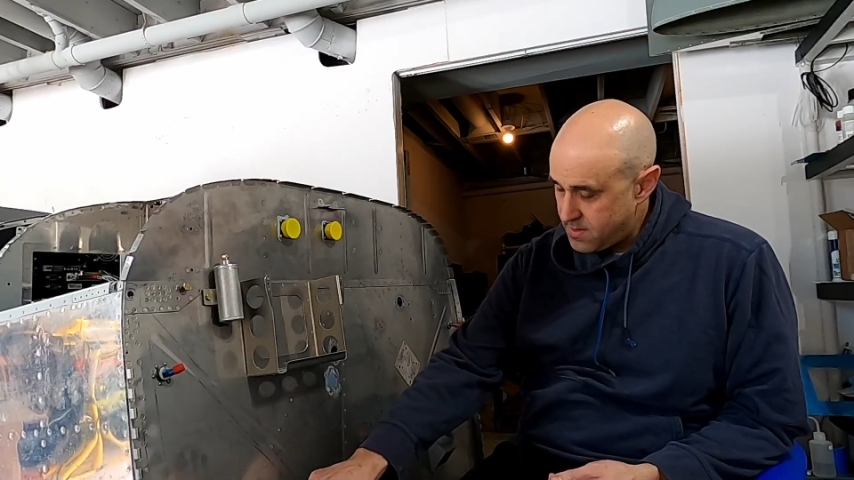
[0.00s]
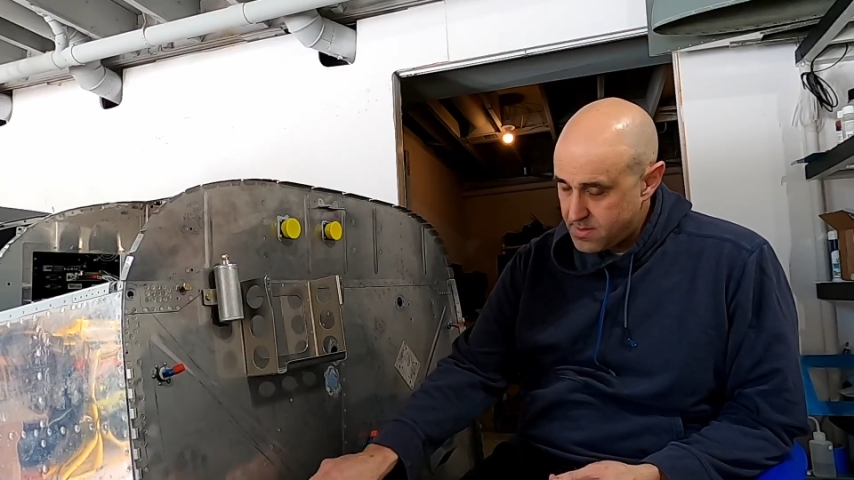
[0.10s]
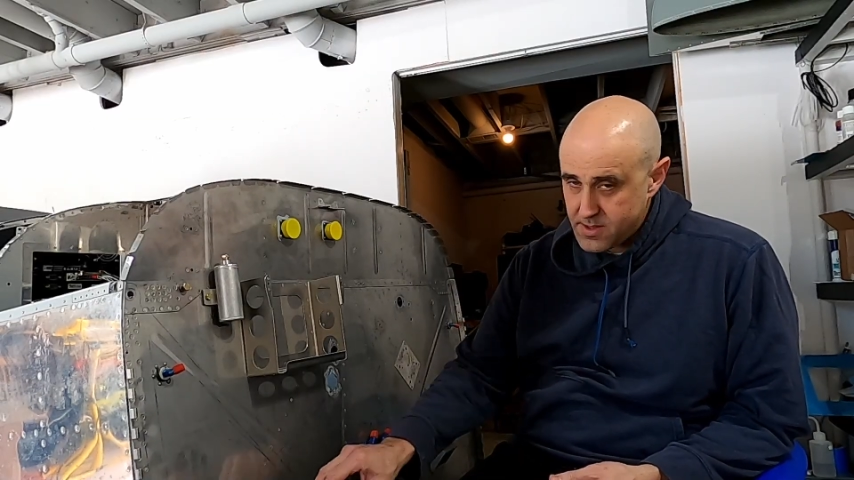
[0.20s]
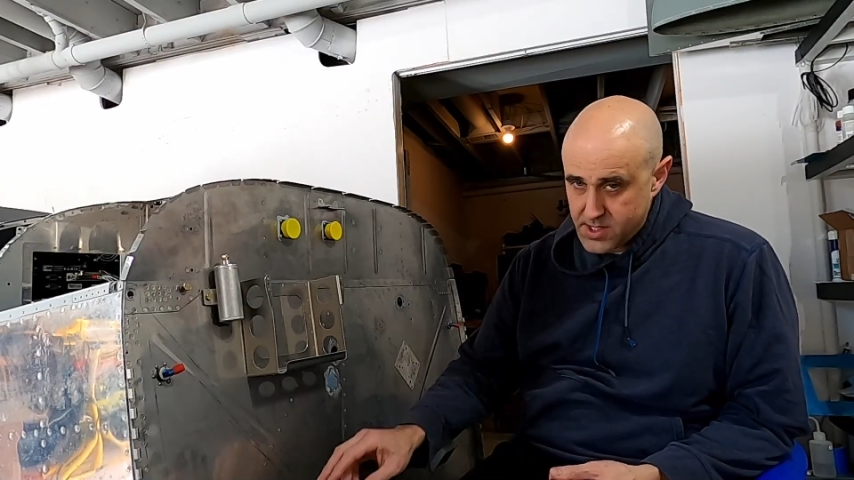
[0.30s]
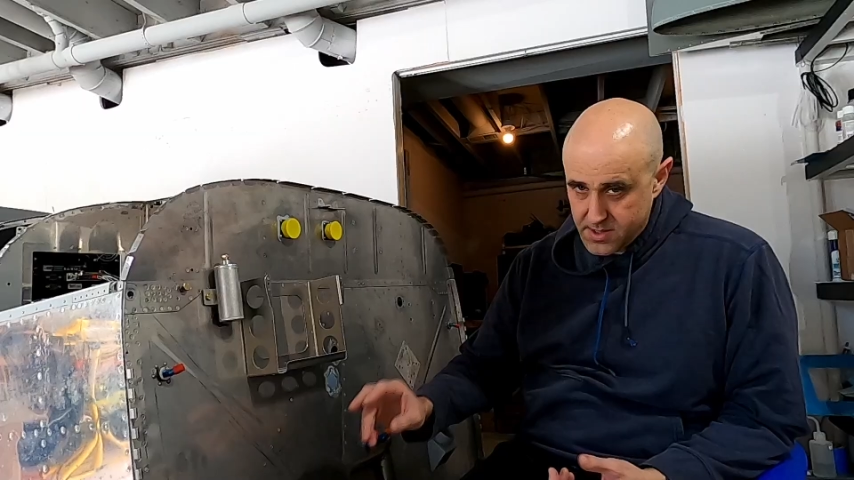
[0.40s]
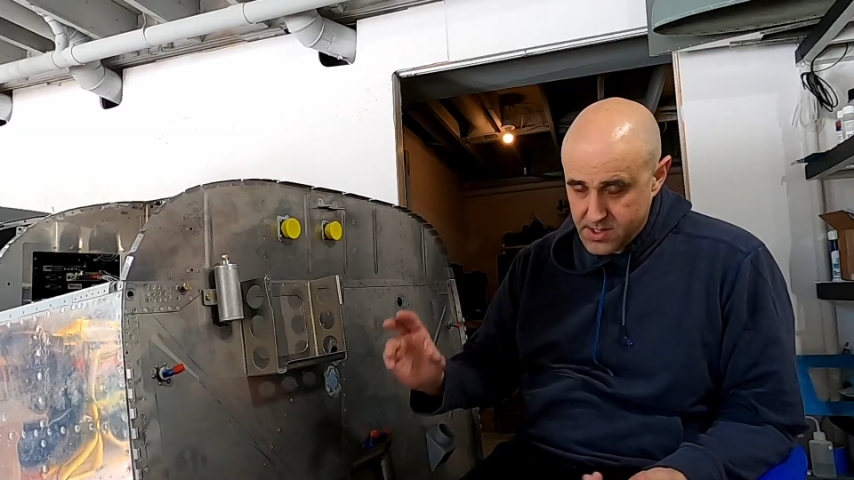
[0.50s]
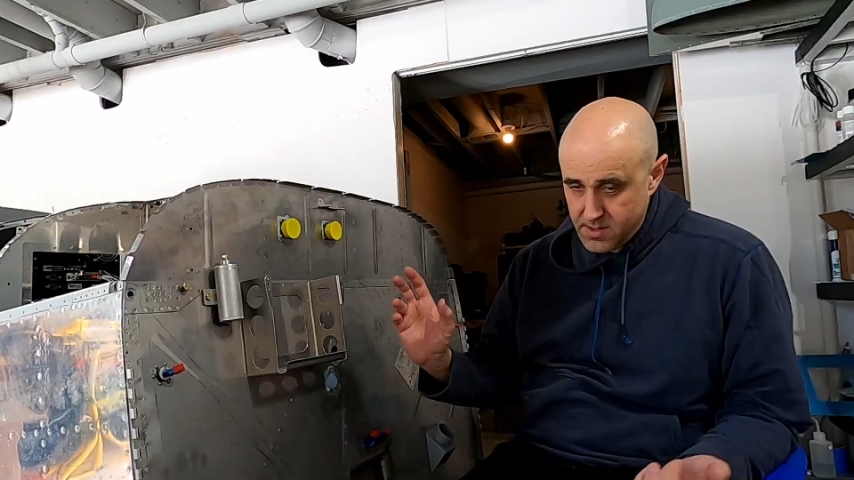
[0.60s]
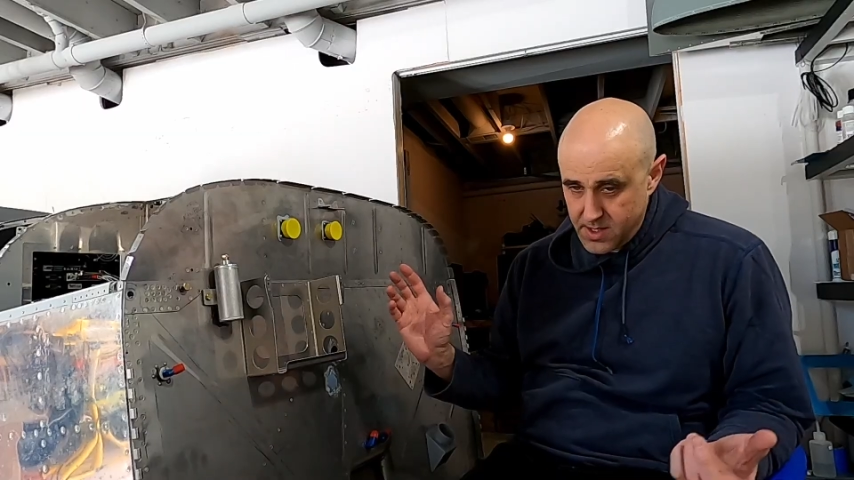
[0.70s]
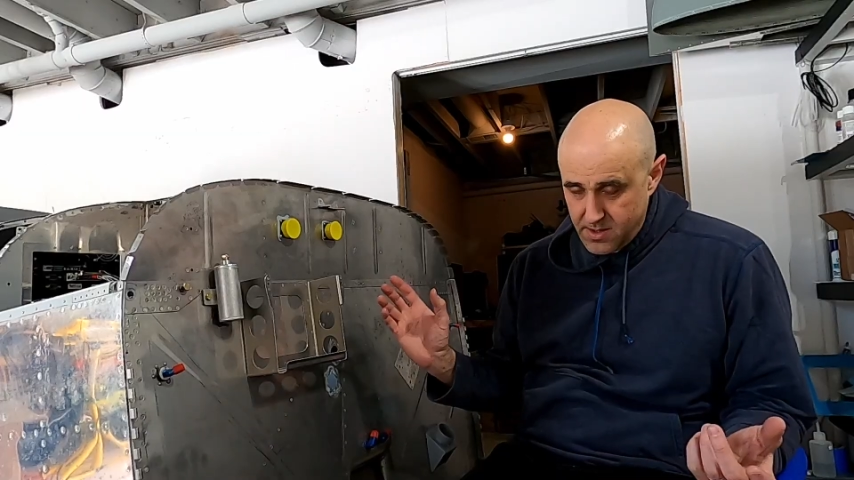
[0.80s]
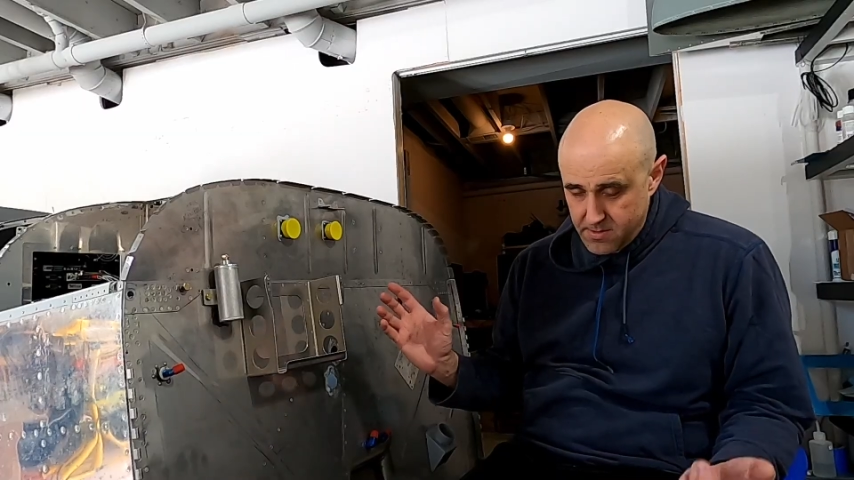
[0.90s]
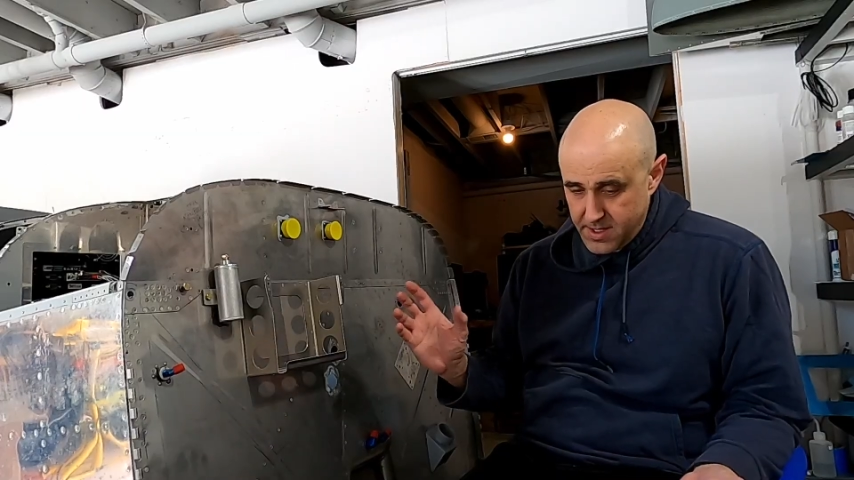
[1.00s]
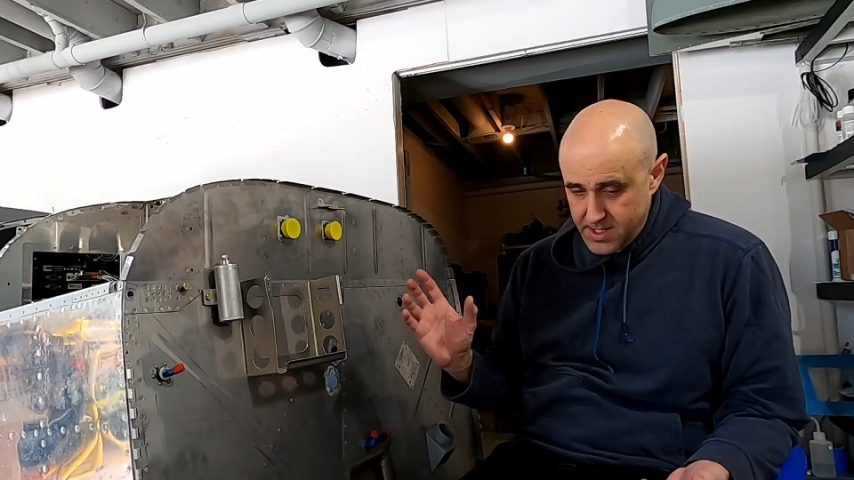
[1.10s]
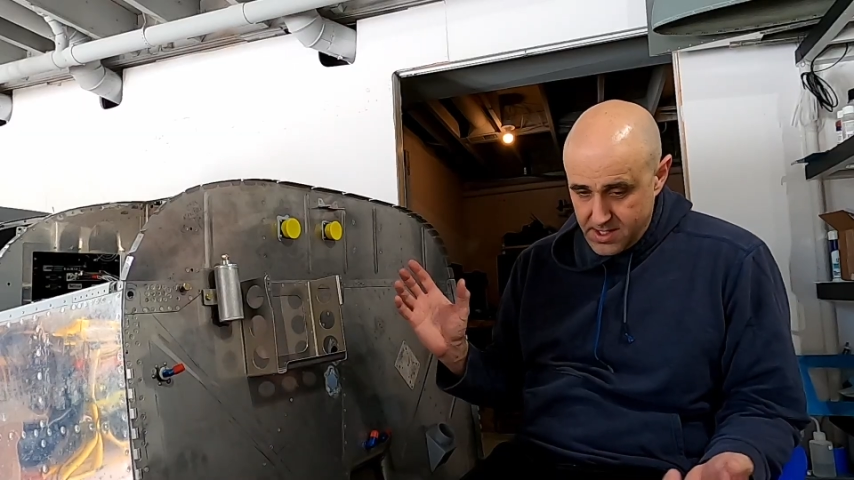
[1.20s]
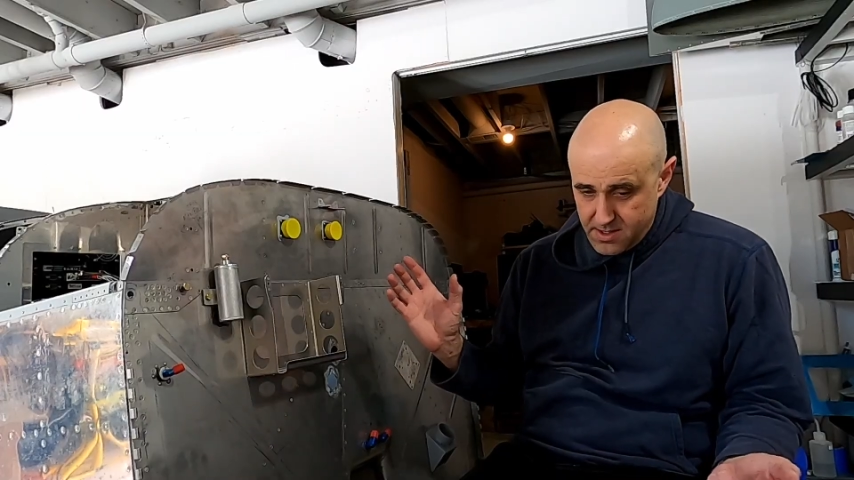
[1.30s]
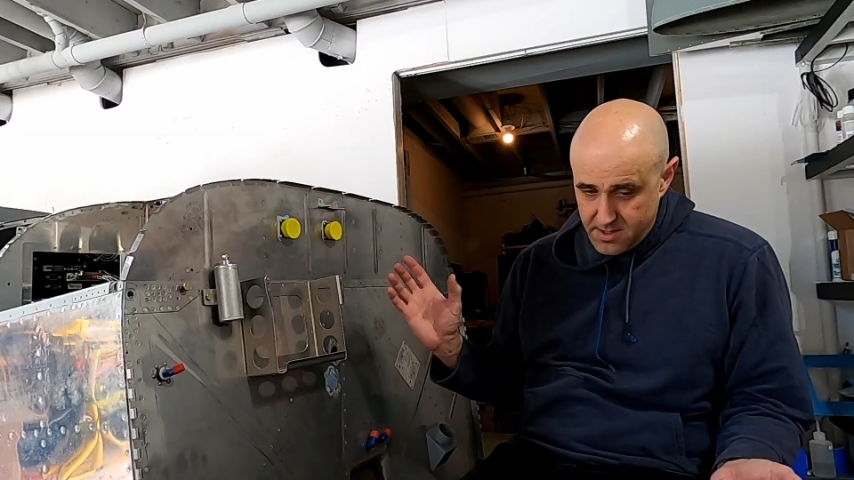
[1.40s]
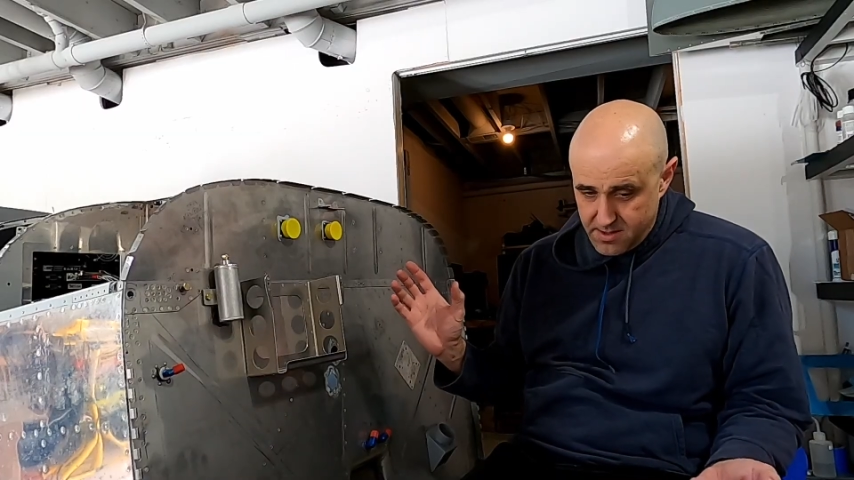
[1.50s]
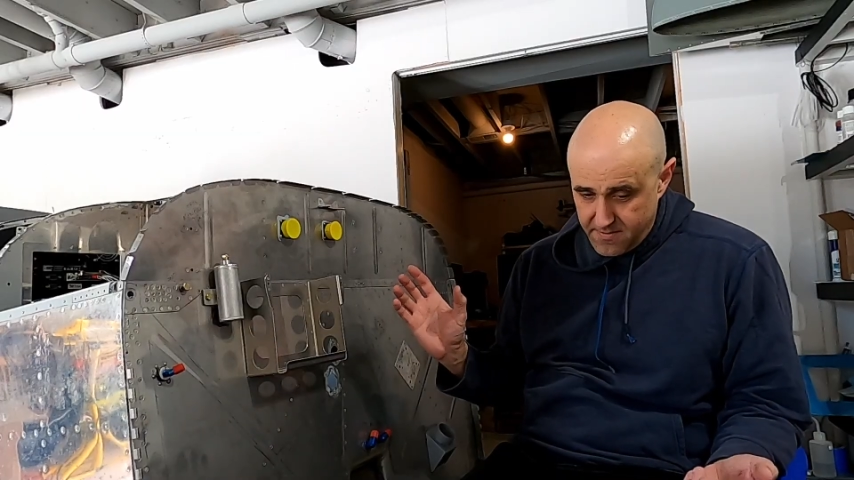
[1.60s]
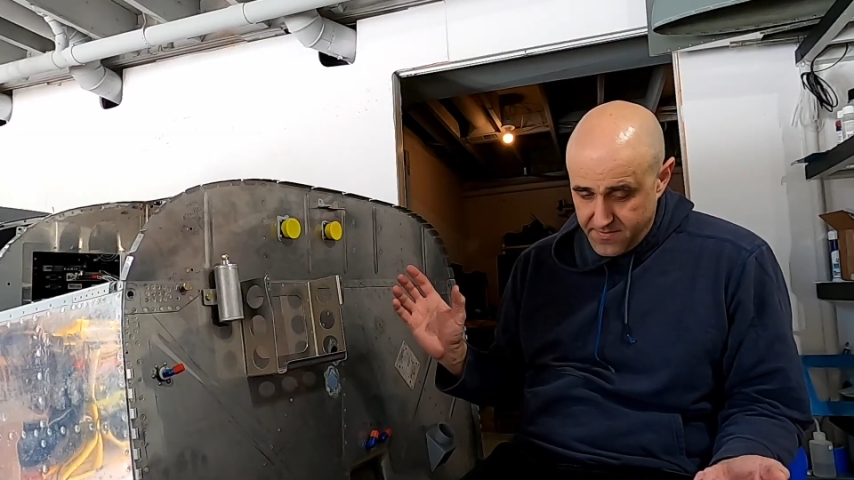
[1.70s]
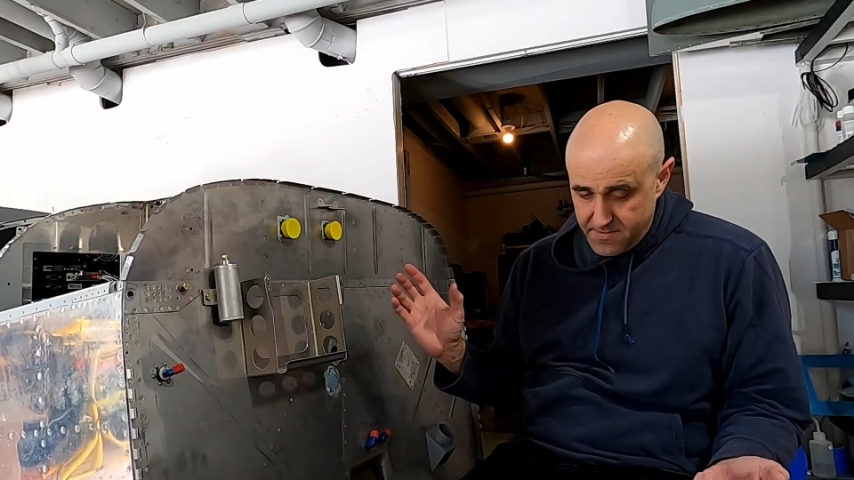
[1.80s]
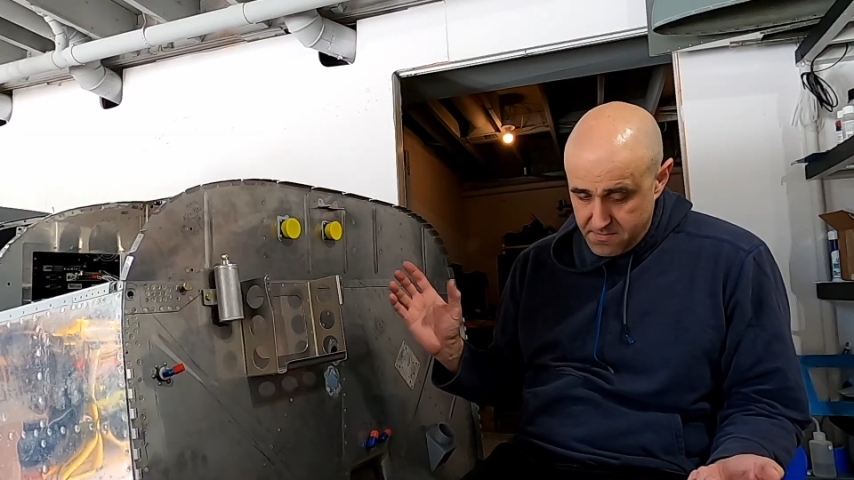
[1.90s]
There's also the whole idea
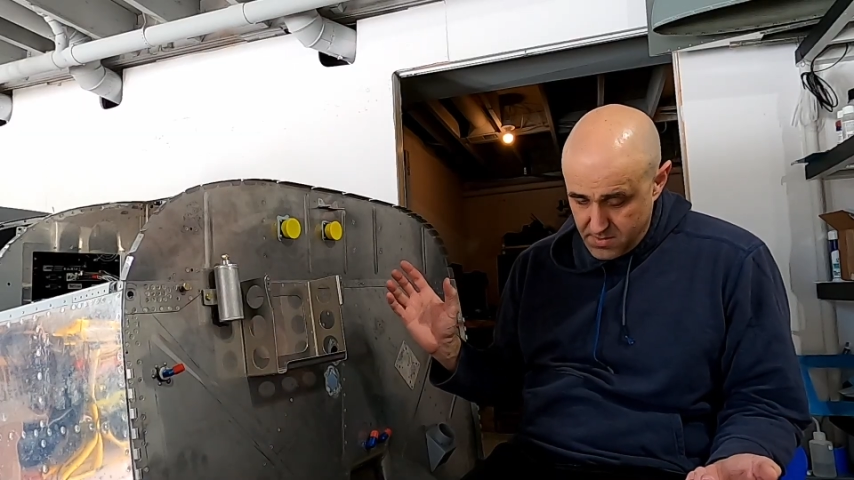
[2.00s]
of,